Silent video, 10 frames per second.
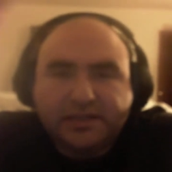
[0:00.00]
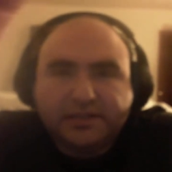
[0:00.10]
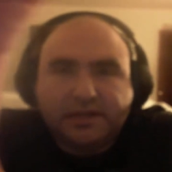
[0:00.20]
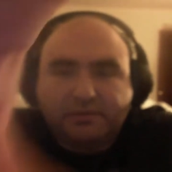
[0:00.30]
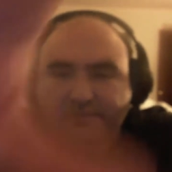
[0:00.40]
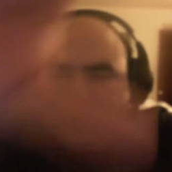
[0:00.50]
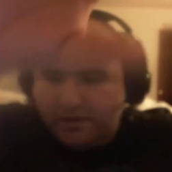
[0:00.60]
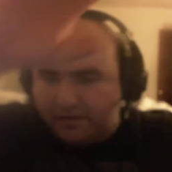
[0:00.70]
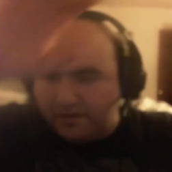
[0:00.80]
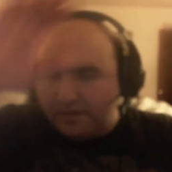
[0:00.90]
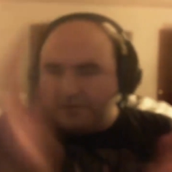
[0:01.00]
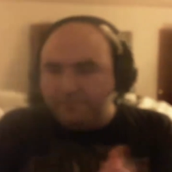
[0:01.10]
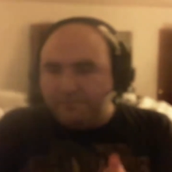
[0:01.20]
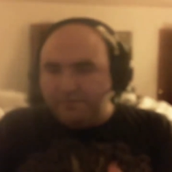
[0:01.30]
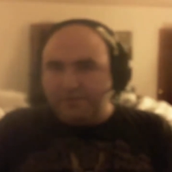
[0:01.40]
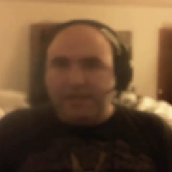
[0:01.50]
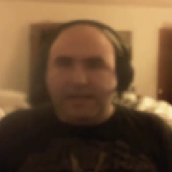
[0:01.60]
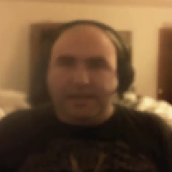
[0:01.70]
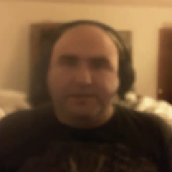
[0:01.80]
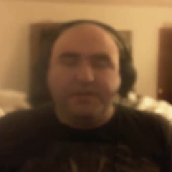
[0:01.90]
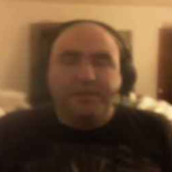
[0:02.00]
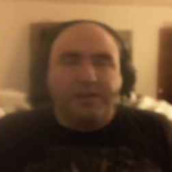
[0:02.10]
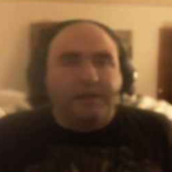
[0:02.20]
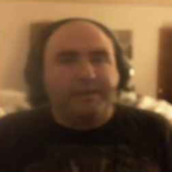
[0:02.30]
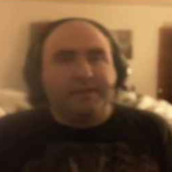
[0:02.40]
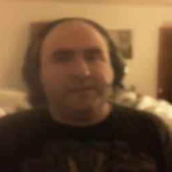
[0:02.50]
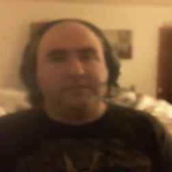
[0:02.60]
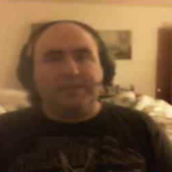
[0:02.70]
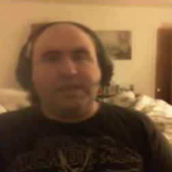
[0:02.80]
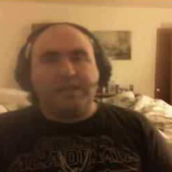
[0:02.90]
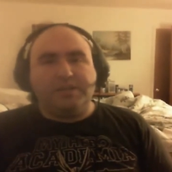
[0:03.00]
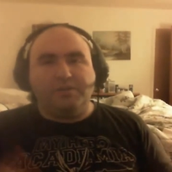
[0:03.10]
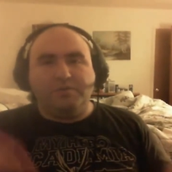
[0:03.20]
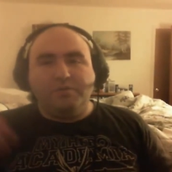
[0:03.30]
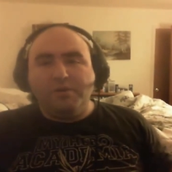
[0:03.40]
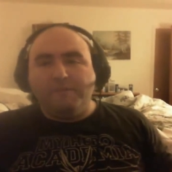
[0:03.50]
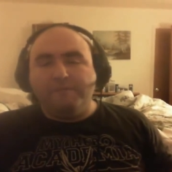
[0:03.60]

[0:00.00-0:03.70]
seconds, that will be grand. Damn. Alright, so thank you